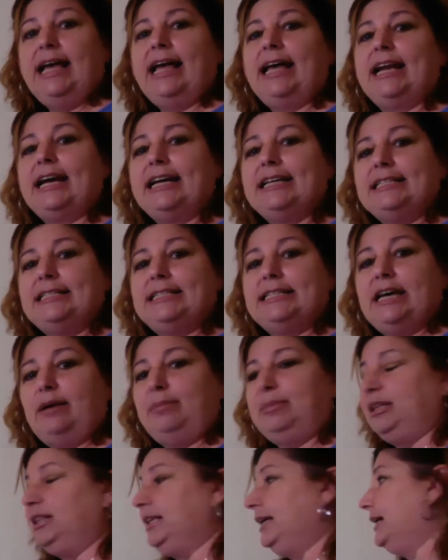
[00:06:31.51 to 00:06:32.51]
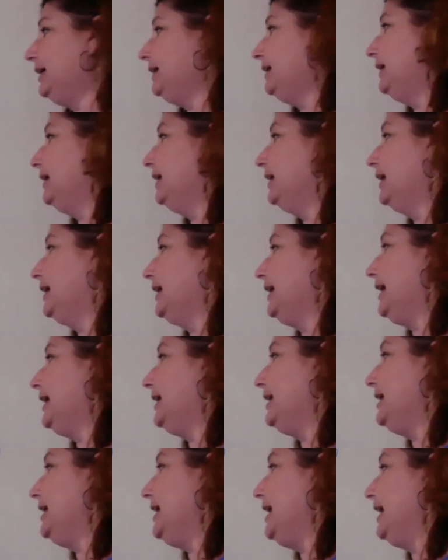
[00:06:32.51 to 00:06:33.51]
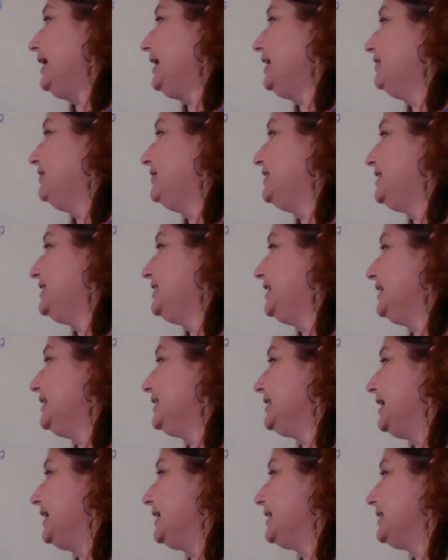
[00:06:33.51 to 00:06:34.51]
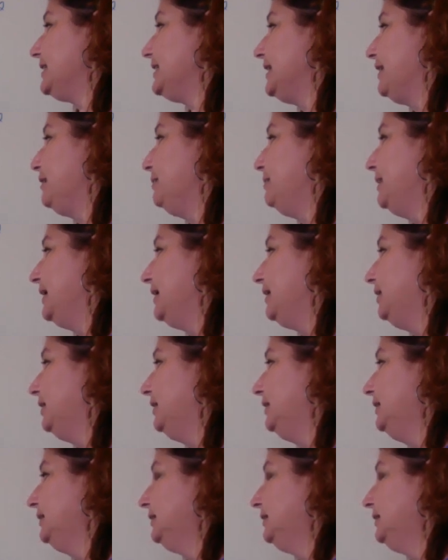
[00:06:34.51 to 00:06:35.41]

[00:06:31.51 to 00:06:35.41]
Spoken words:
and I double it, and I get negative 6x in the middle.